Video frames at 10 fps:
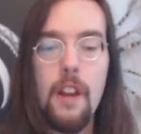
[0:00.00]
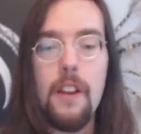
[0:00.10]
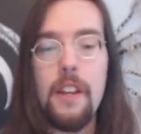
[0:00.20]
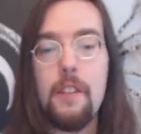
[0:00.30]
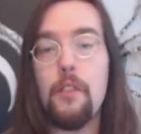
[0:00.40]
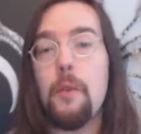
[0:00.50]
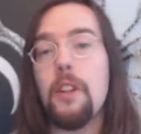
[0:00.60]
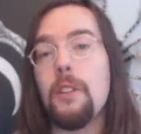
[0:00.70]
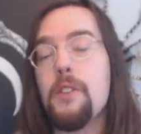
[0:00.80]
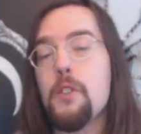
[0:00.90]
All right,
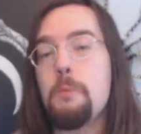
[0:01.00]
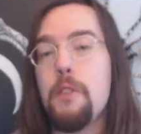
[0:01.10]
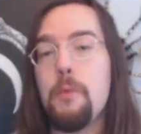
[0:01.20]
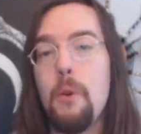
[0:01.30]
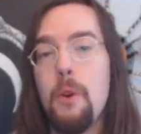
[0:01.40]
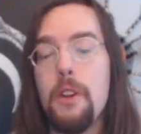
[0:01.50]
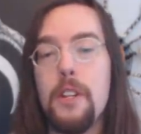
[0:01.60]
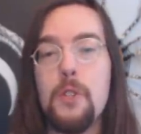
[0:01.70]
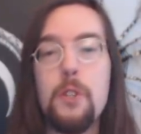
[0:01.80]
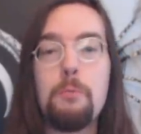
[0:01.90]
everyone. Elizabeth Warren
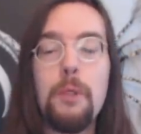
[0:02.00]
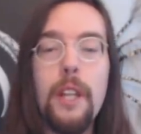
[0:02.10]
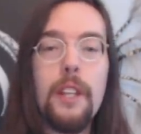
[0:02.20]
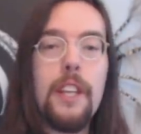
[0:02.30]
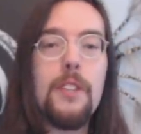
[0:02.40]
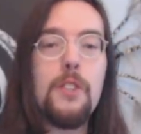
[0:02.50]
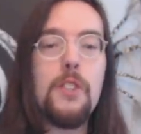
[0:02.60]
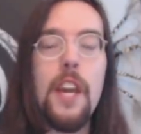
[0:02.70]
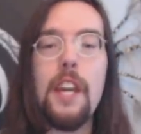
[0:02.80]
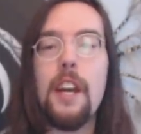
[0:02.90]
is completely
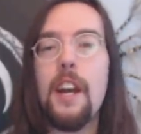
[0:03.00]
insane.